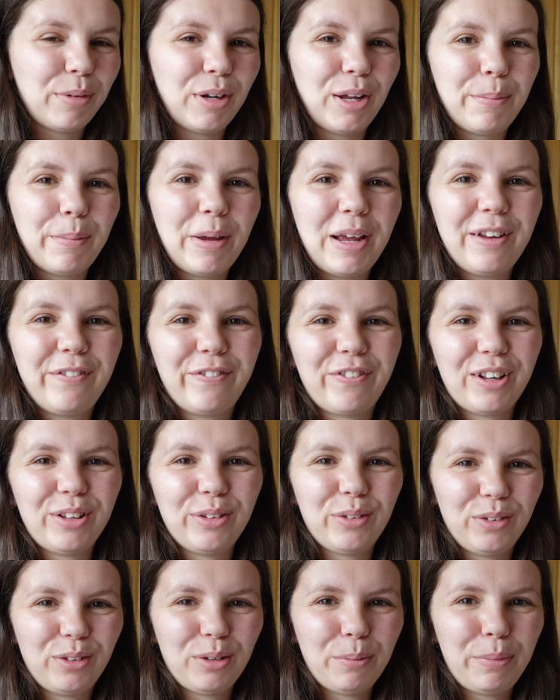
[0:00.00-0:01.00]
and I made
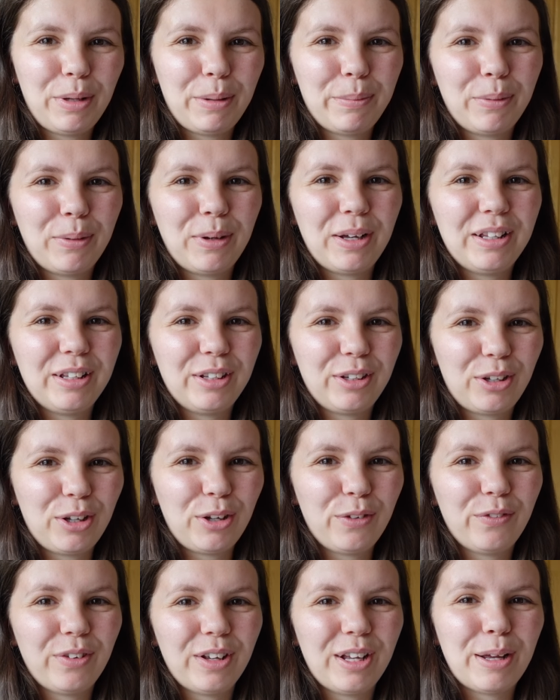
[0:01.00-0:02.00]
friends with some people in the
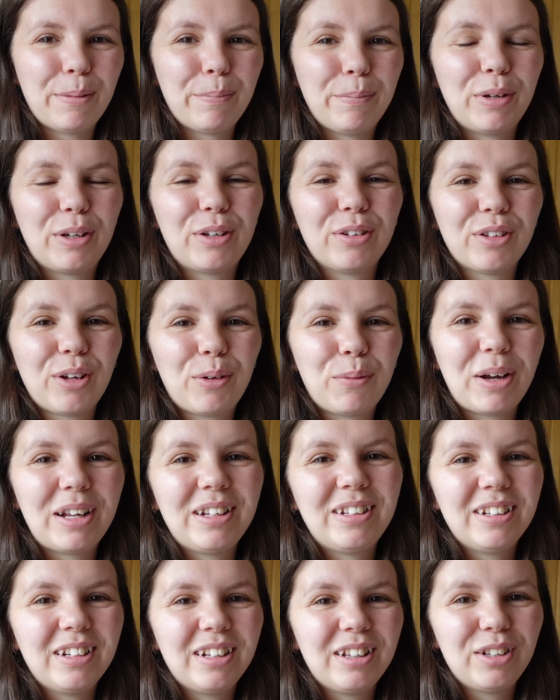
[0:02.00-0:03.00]
queue for him, because I
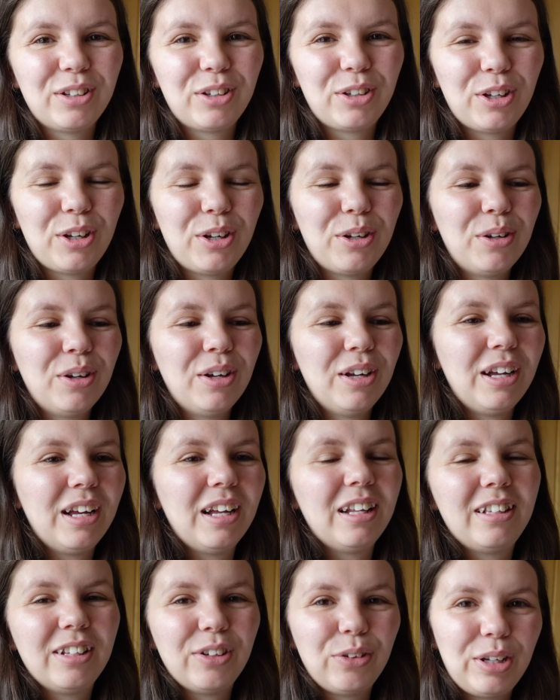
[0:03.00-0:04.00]
waited in the queue
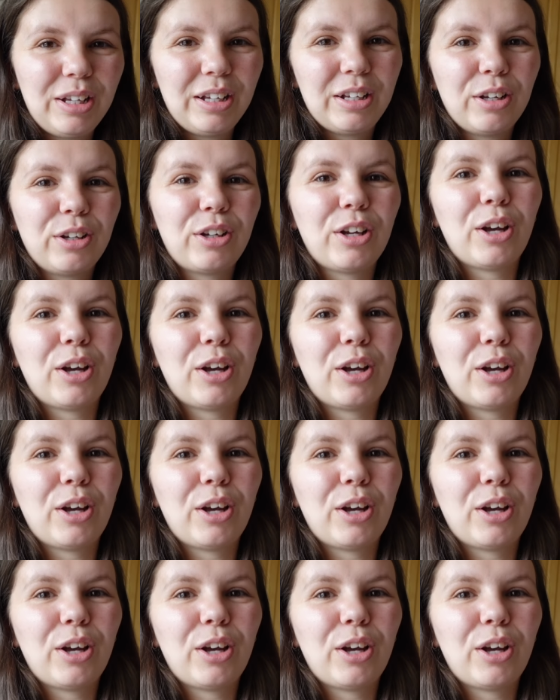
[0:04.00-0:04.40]
until he could